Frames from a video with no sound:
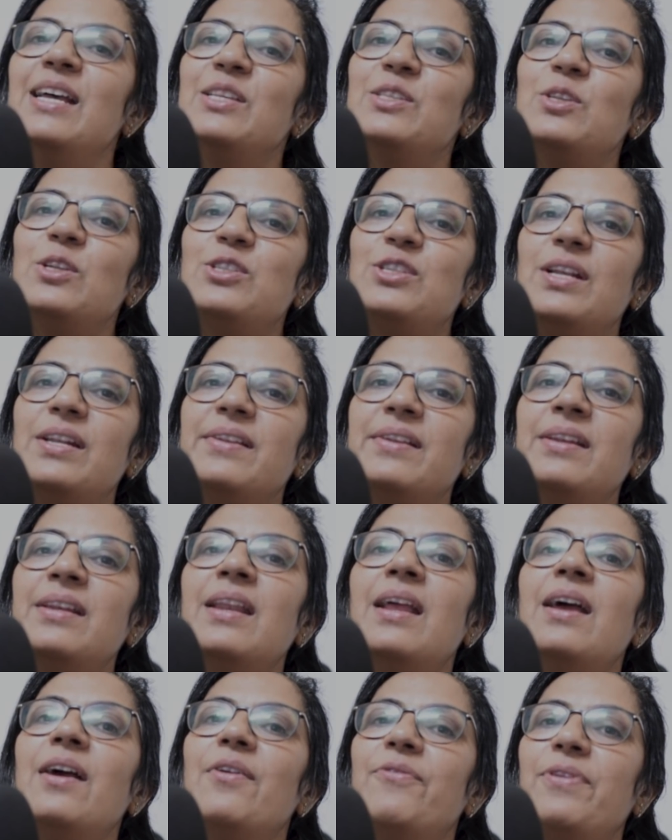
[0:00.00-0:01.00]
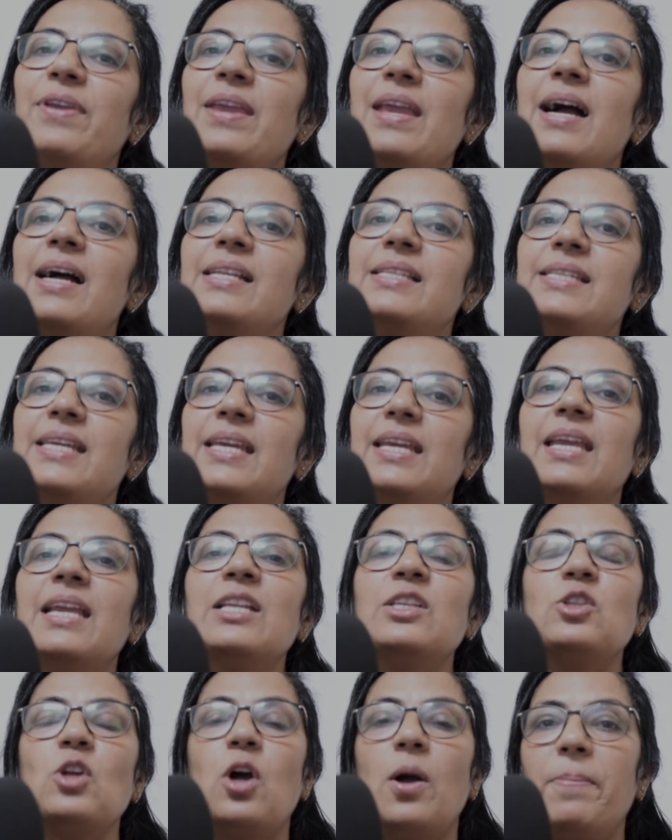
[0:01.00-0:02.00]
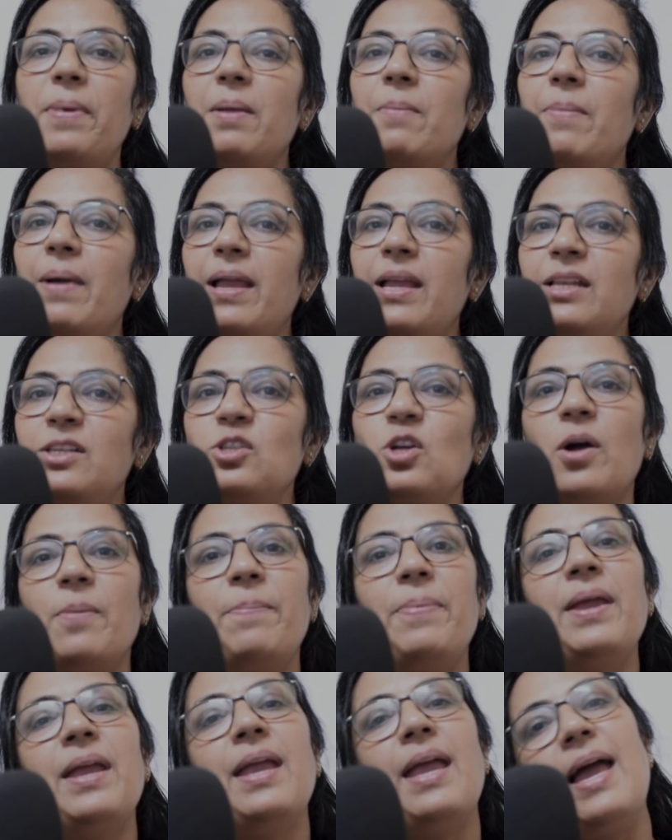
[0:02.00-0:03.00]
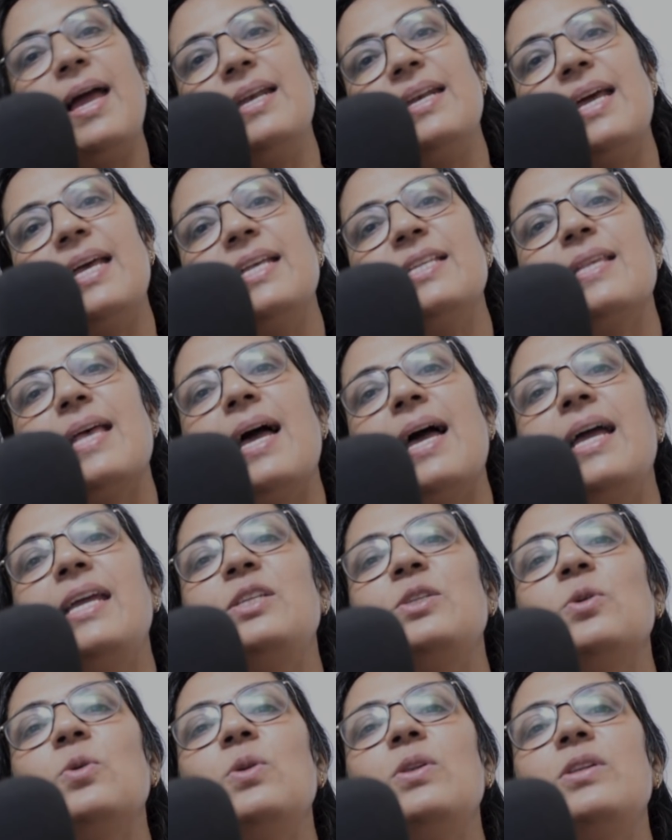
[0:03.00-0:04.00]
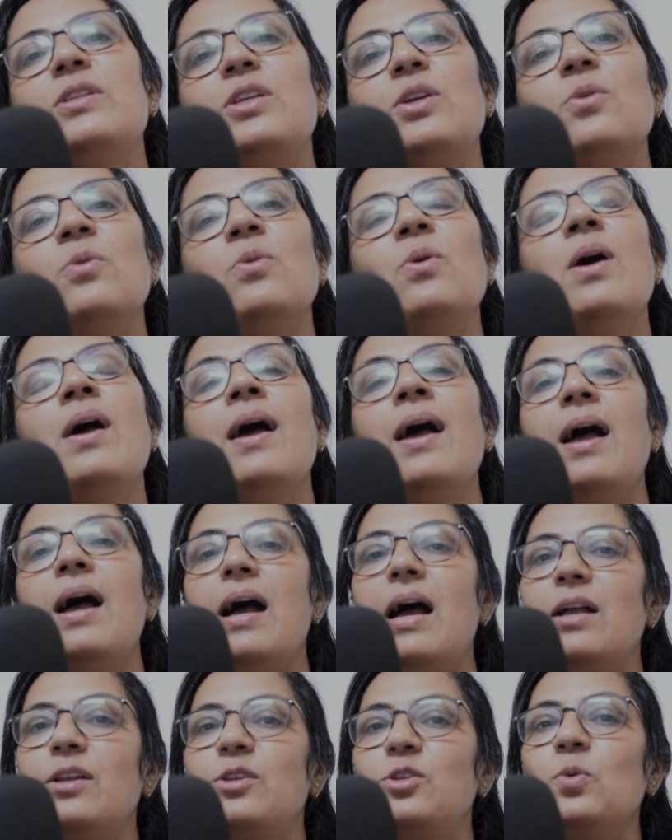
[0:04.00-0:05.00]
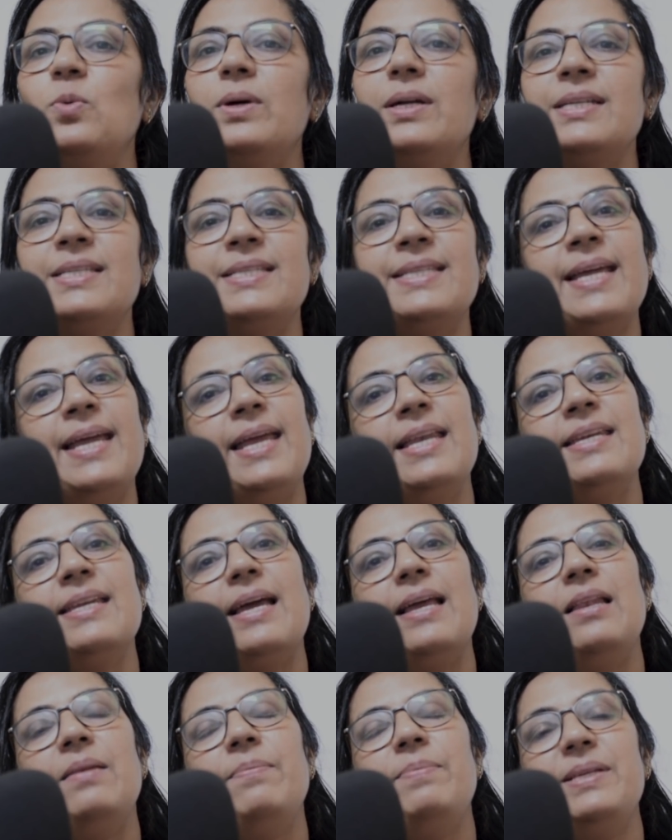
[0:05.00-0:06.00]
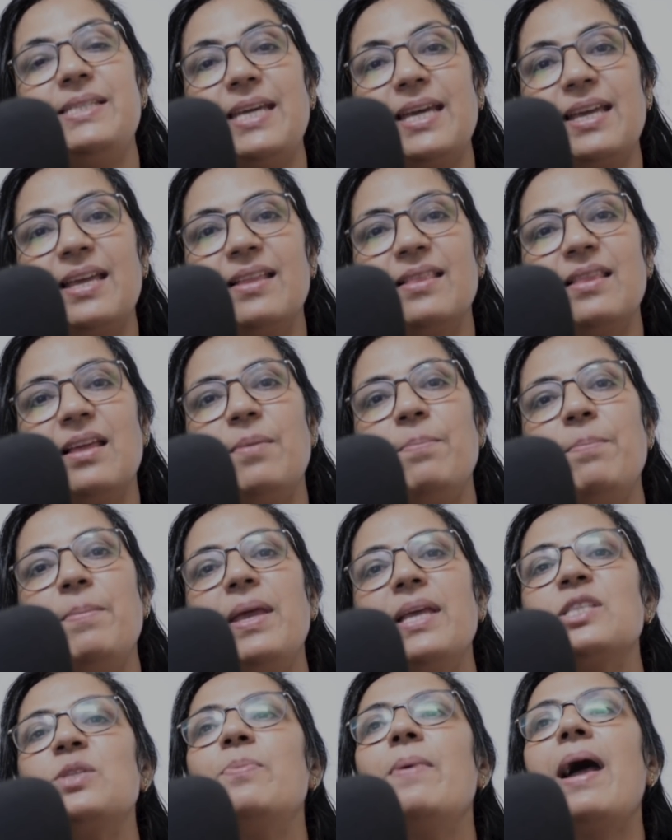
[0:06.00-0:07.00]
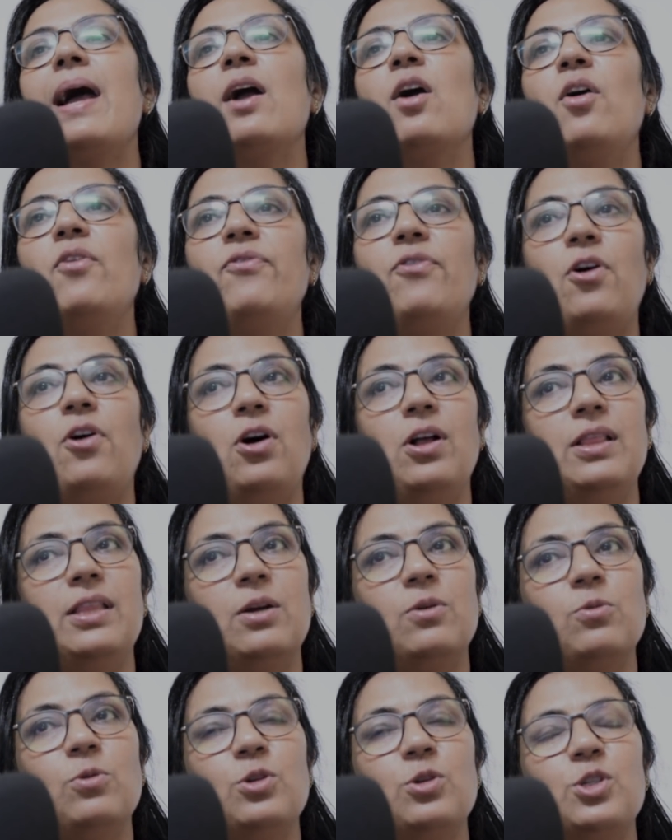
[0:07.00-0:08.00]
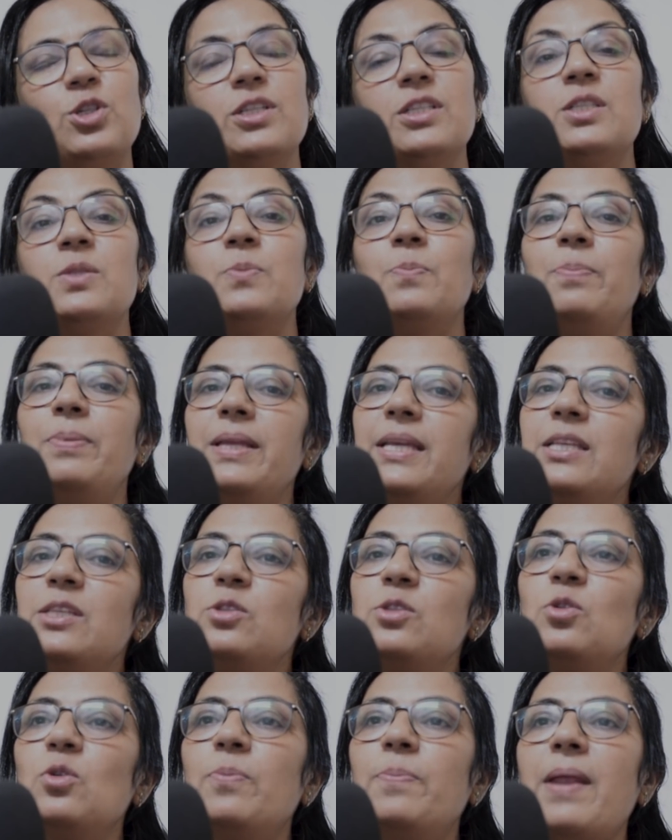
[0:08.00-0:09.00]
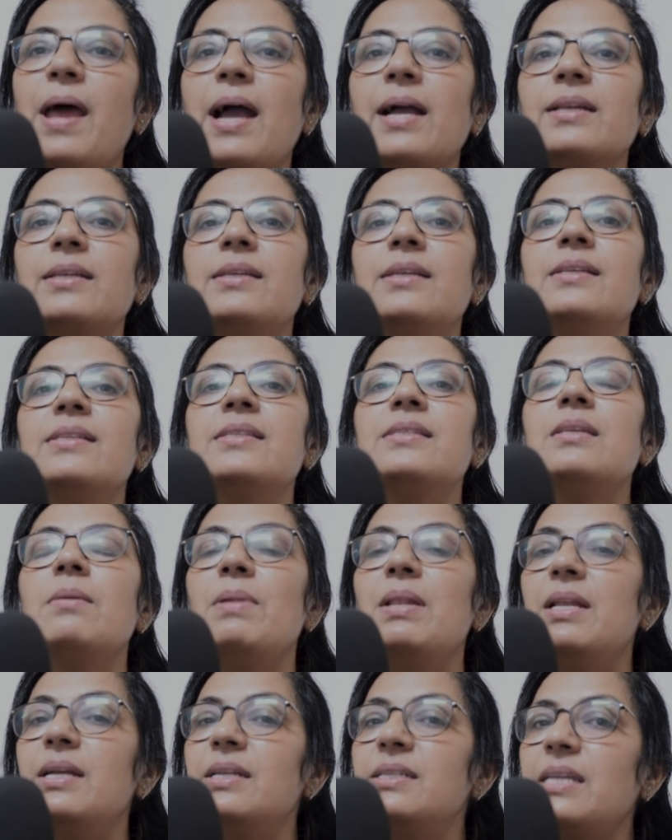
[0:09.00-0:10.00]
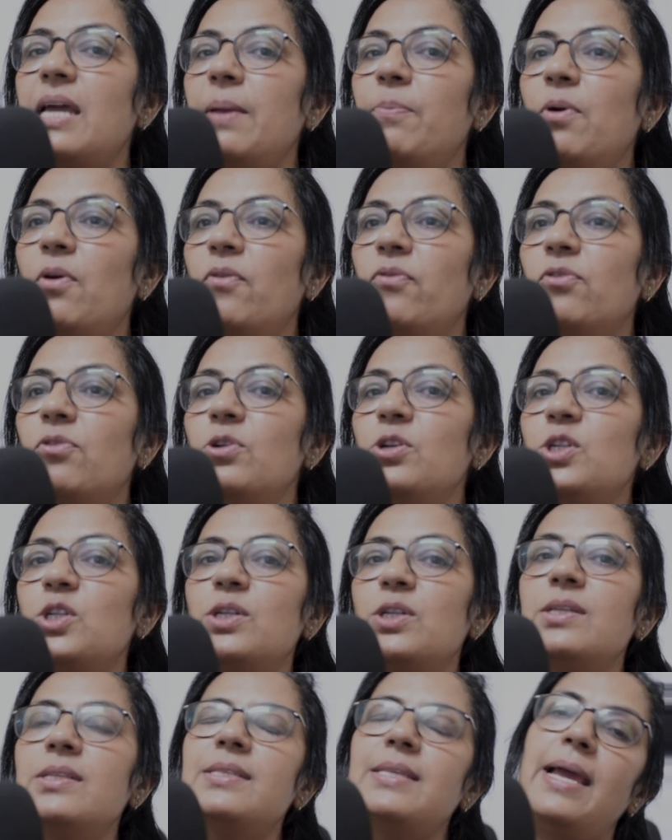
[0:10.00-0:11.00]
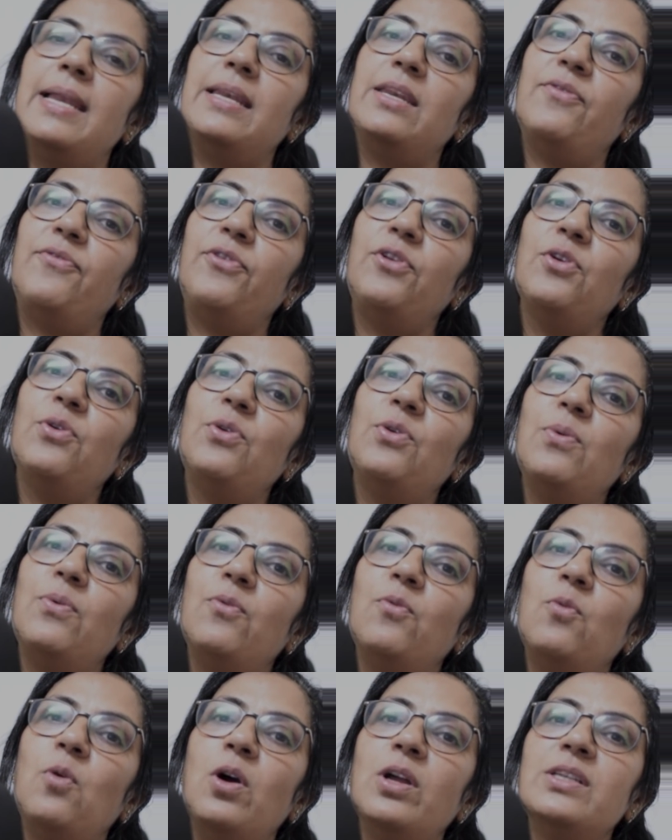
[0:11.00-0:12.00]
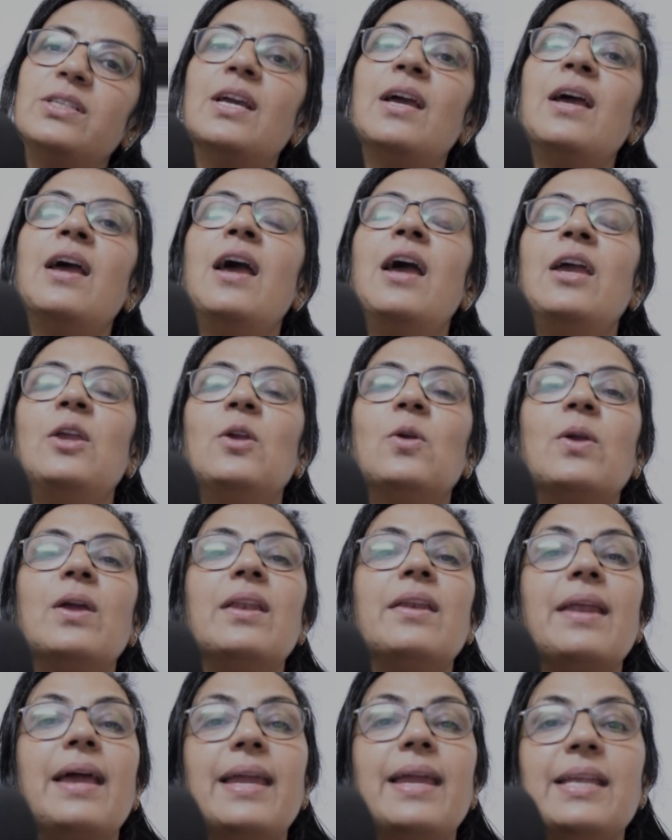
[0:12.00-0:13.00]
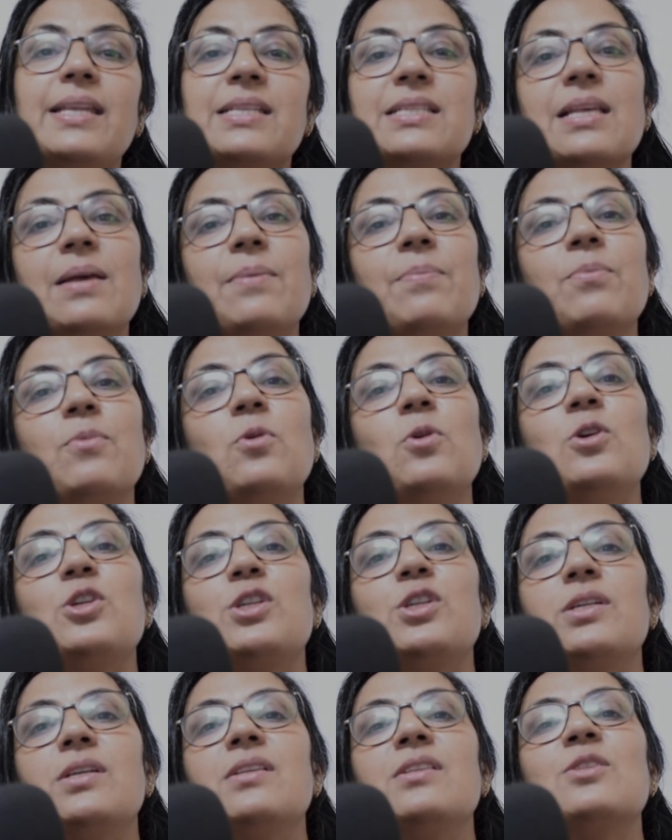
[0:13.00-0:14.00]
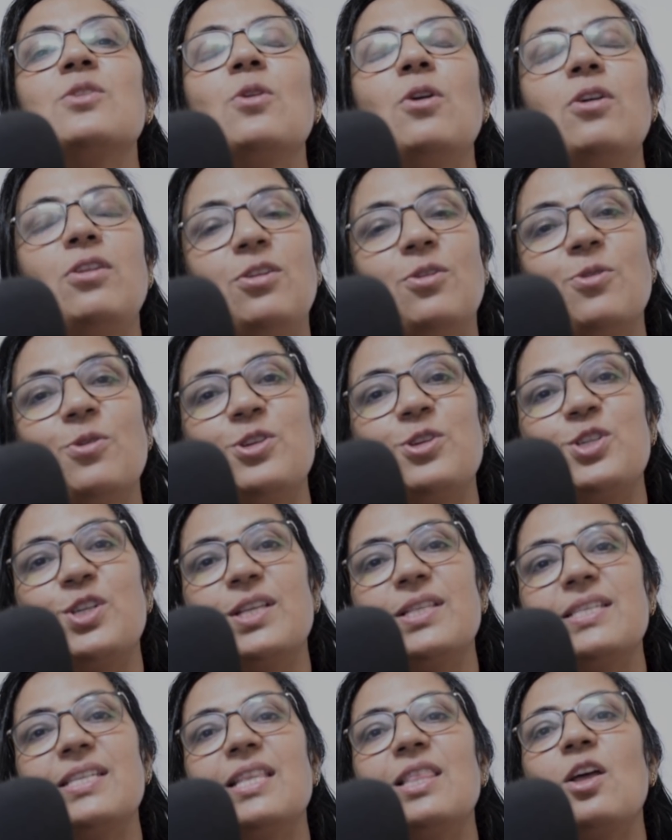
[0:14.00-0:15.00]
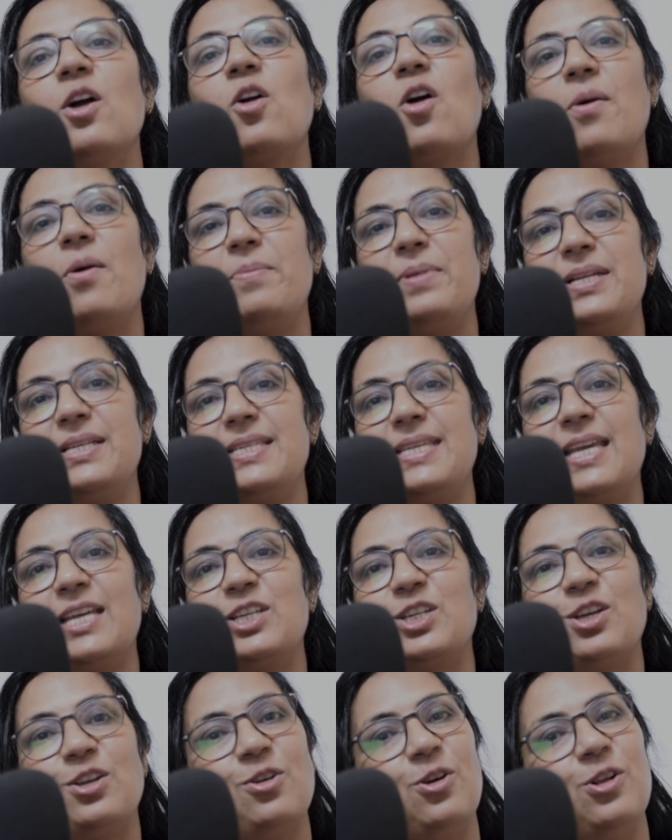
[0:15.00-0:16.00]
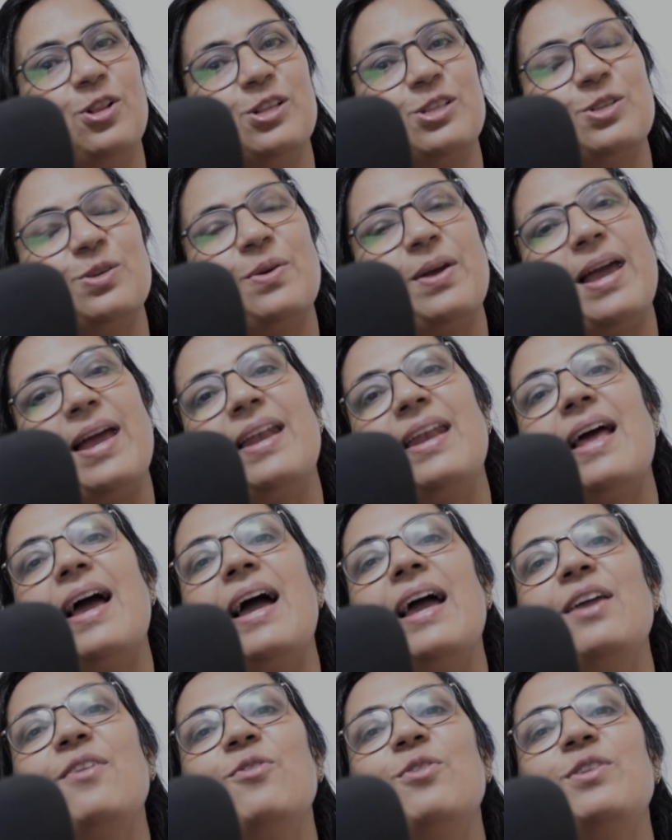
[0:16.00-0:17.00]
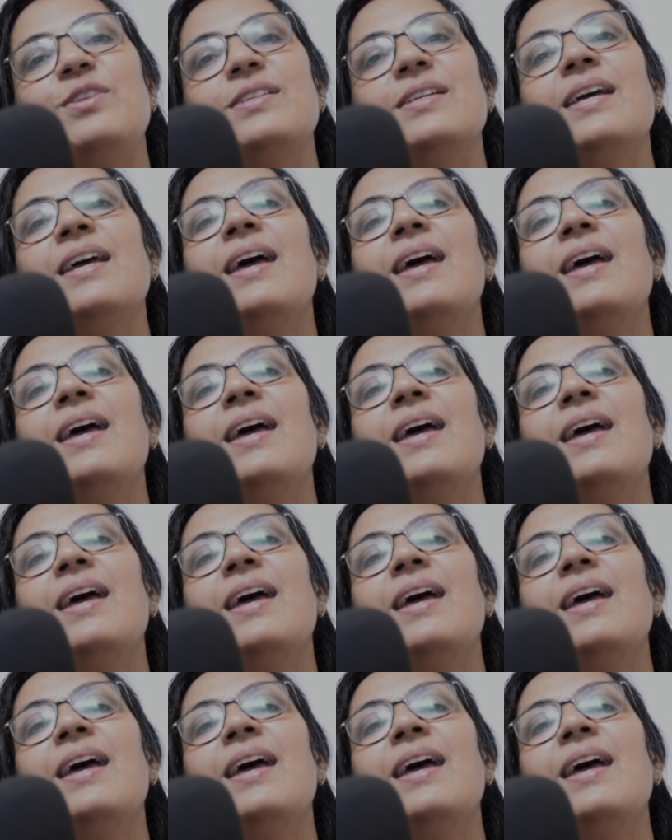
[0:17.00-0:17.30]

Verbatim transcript: So children, we are taking topic by topic, and as I told you, towards the end I will be taking the mixed bag of all the questions. Please do practice similar type of questions, and if you want, you can write some questions, good questions, in the comment section also, and I would